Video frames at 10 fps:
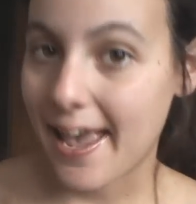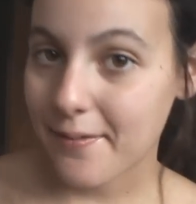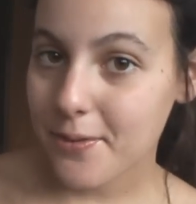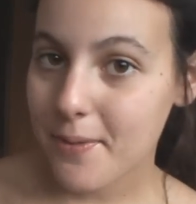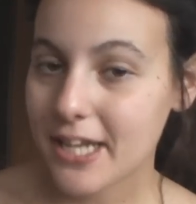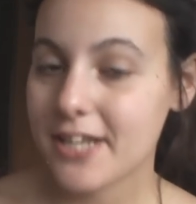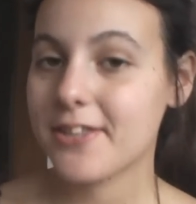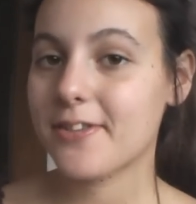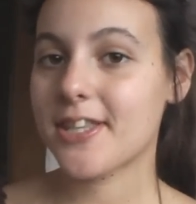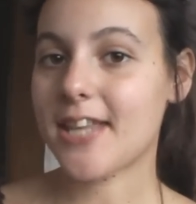Hey everybody,
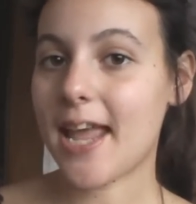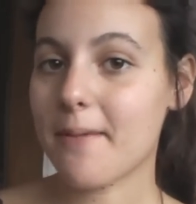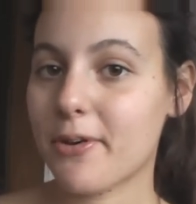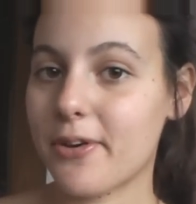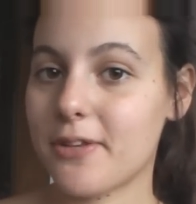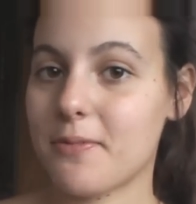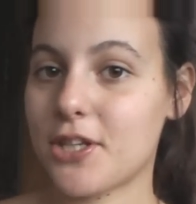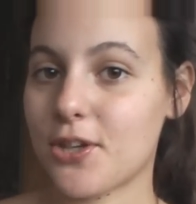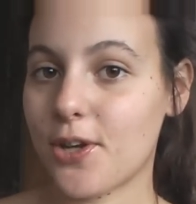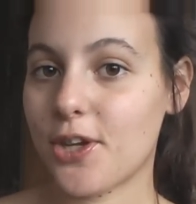so today I'm going to
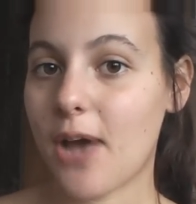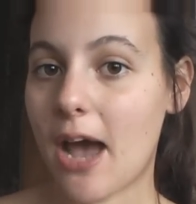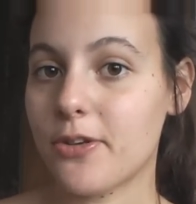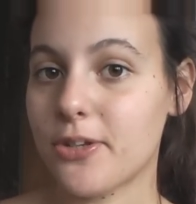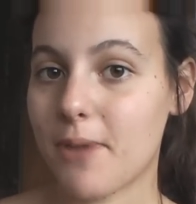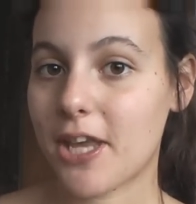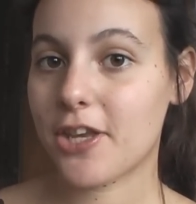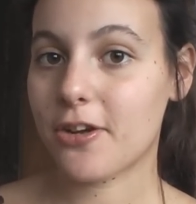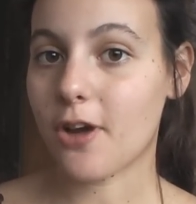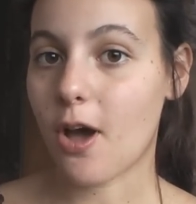be showing you how to
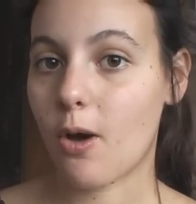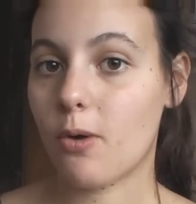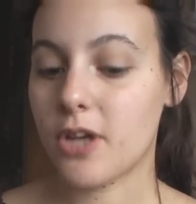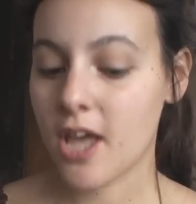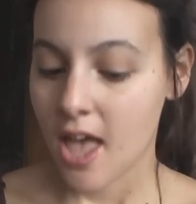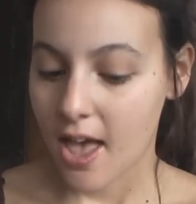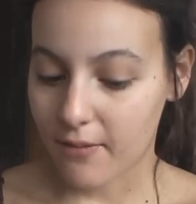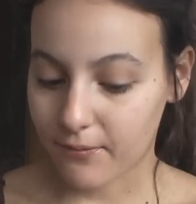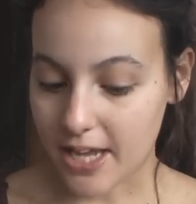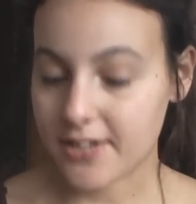make your own
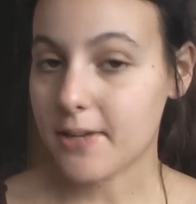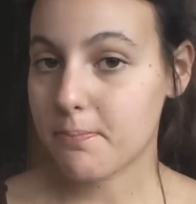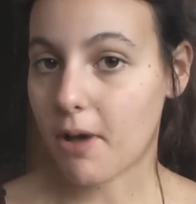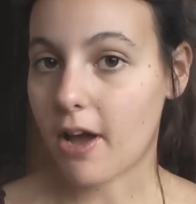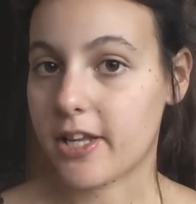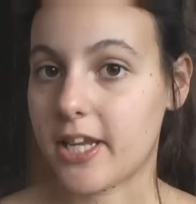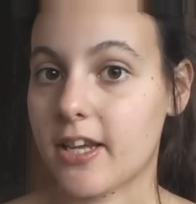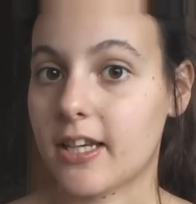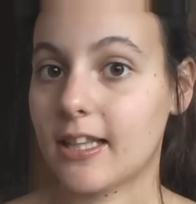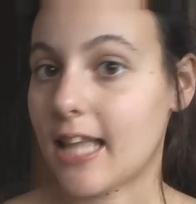face and
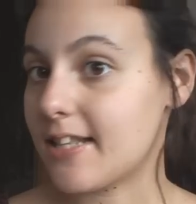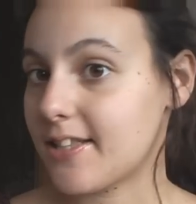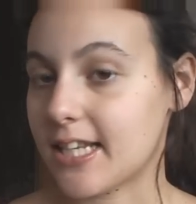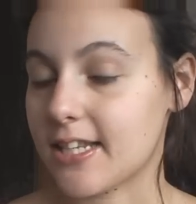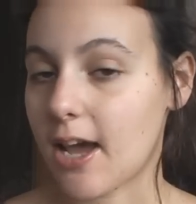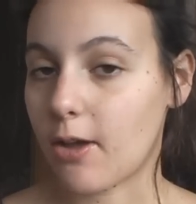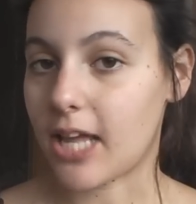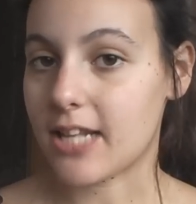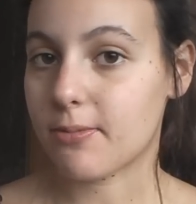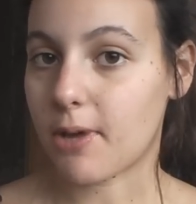body cleansing
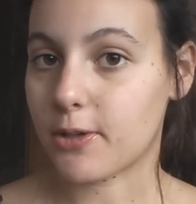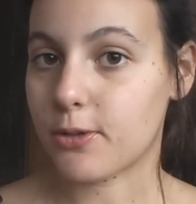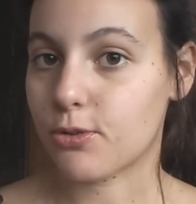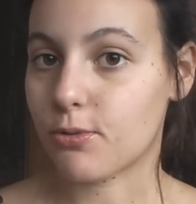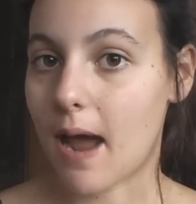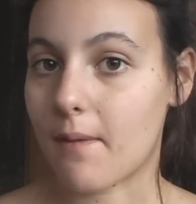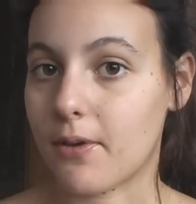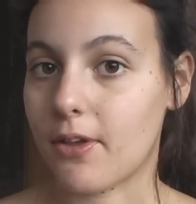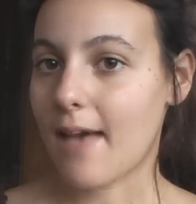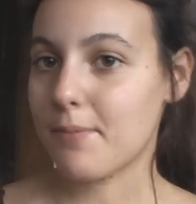towelettes while you
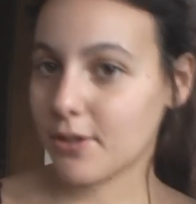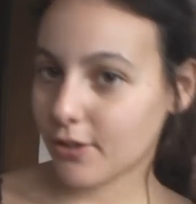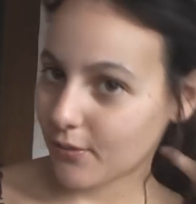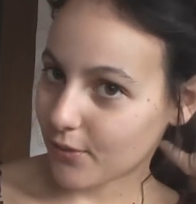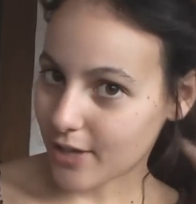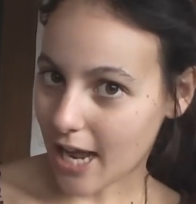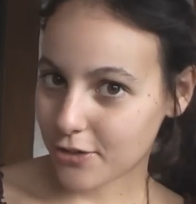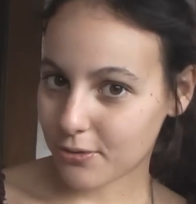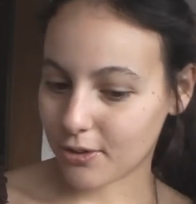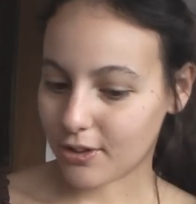travel. I've been looking for
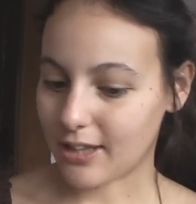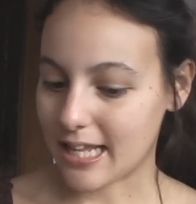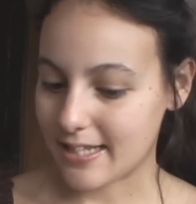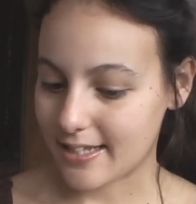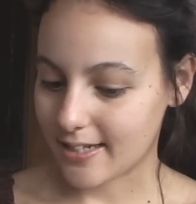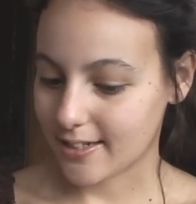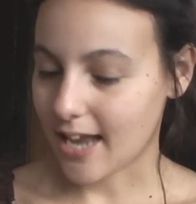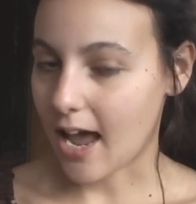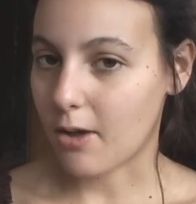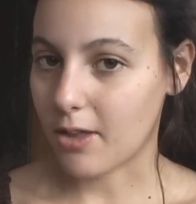natural cleansing
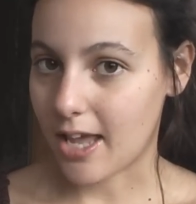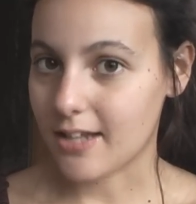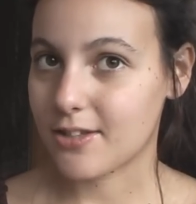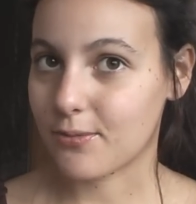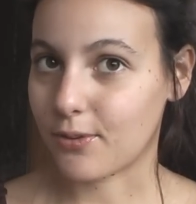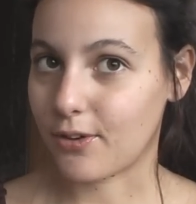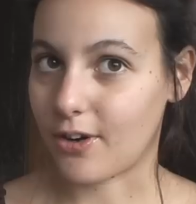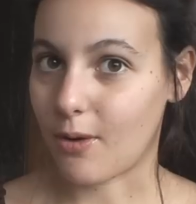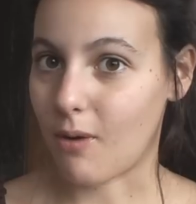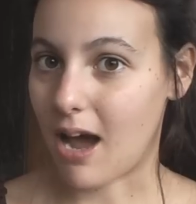towelettes
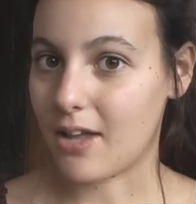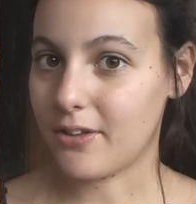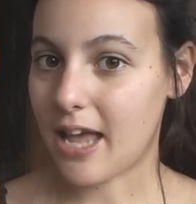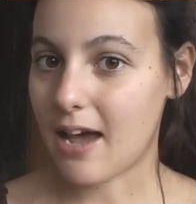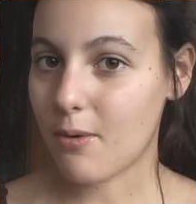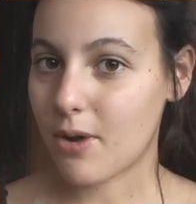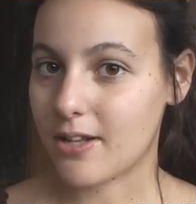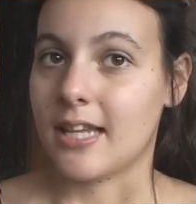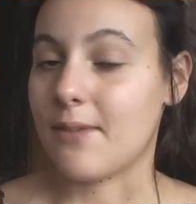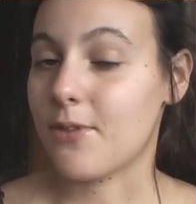for a while now
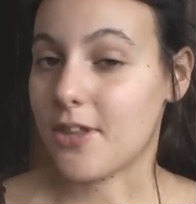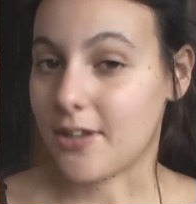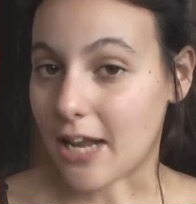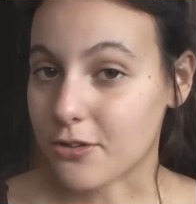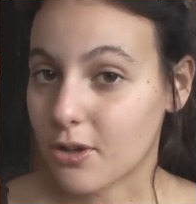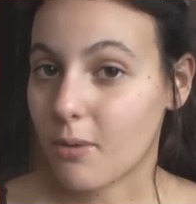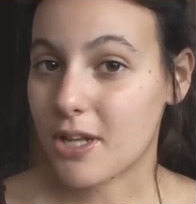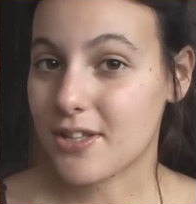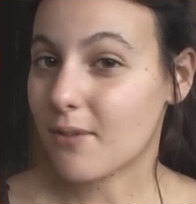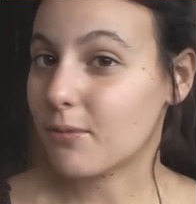and even the natural
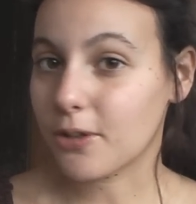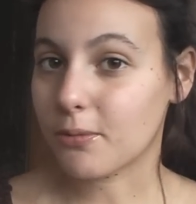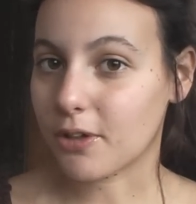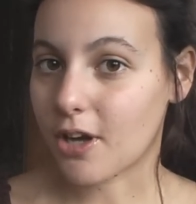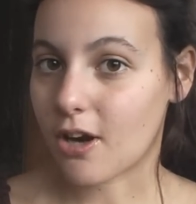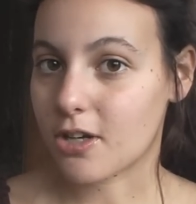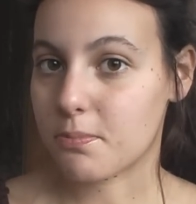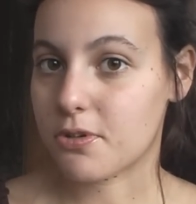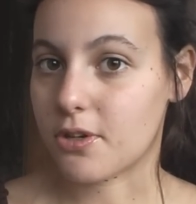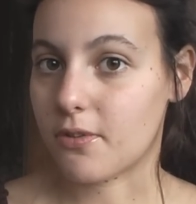ones have really really
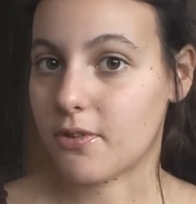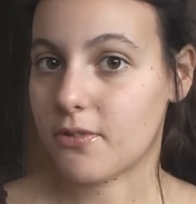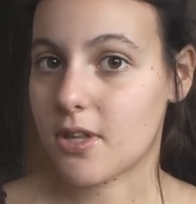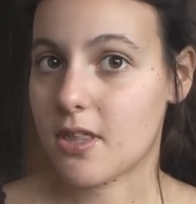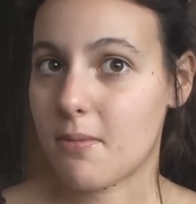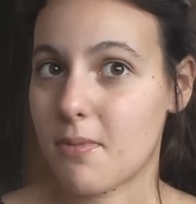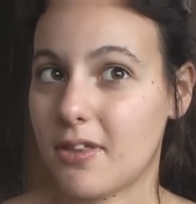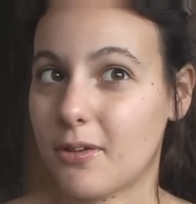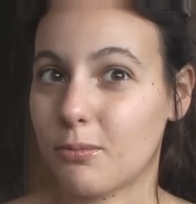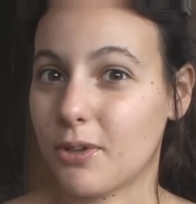harsh preservatives in them
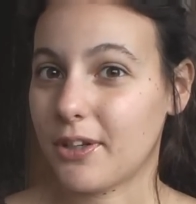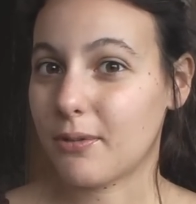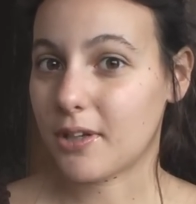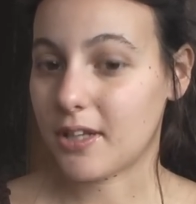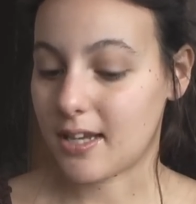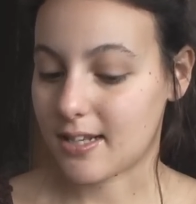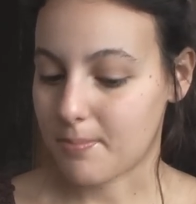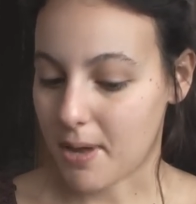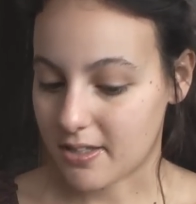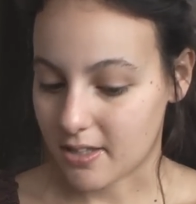and they're really really
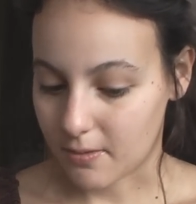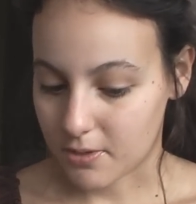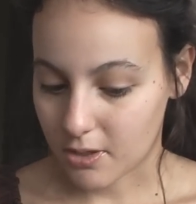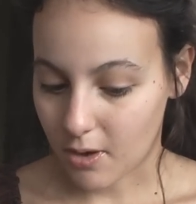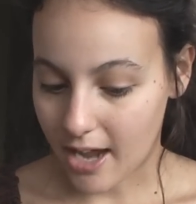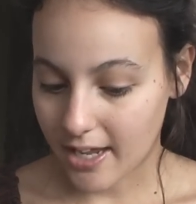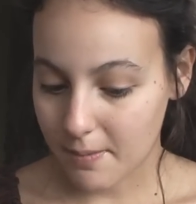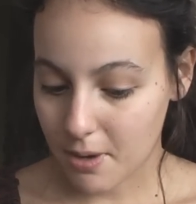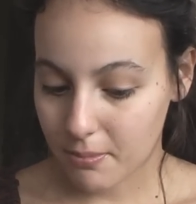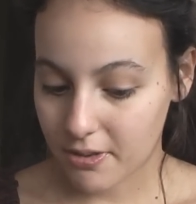expensive so I
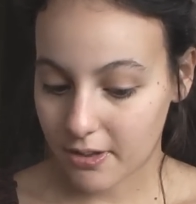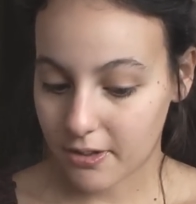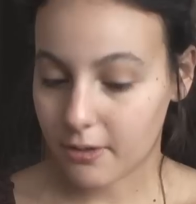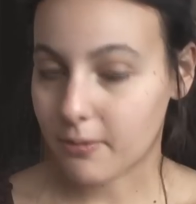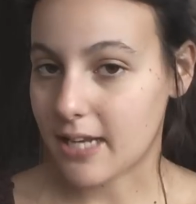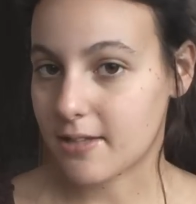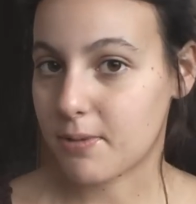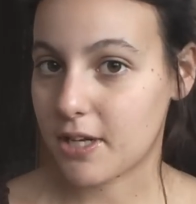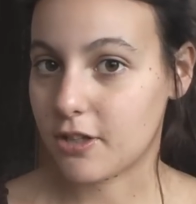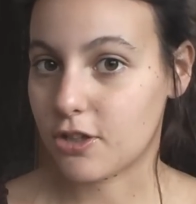came up with a little
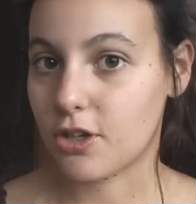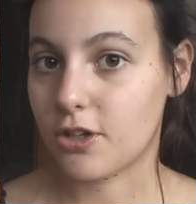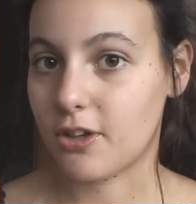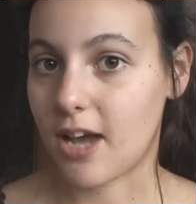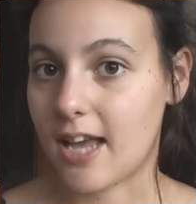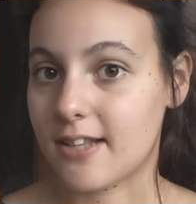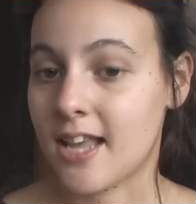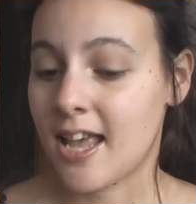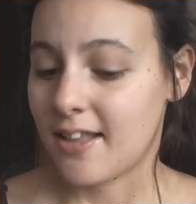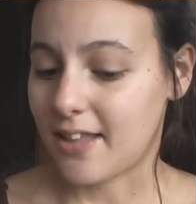recipe to show you
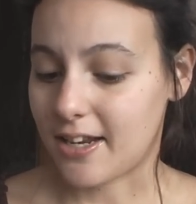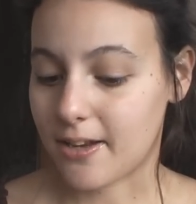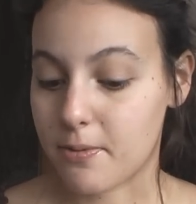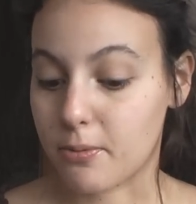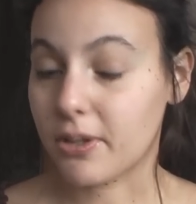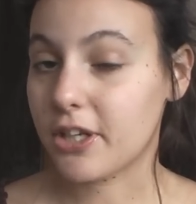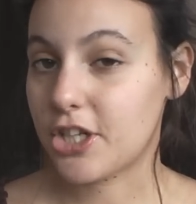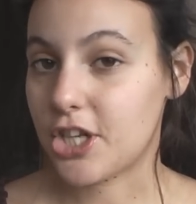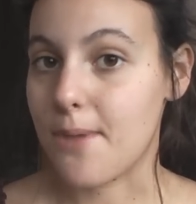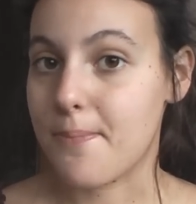guys that it could be
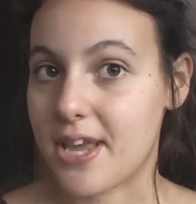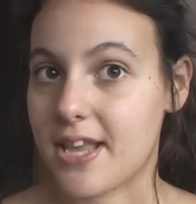really cheap,